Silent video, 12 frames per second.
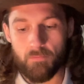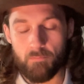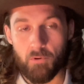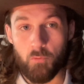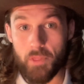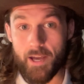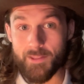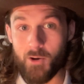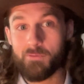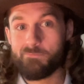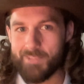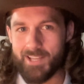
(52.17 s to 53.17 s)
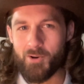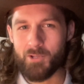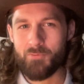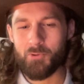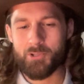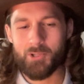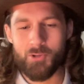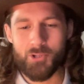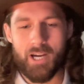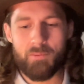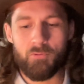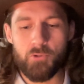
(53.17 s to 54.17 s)
Before that though, as always, full disclosure,
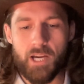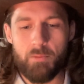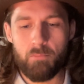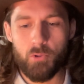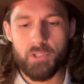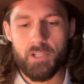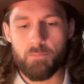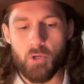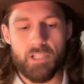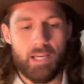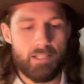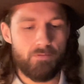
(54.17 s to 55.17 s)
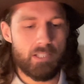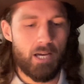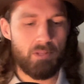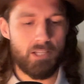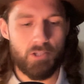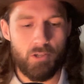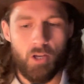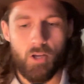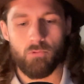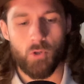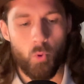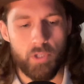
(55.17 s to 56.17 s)
I'm a full-time employee of Booksy as of the time of this
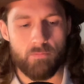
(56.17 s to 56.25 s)
recording.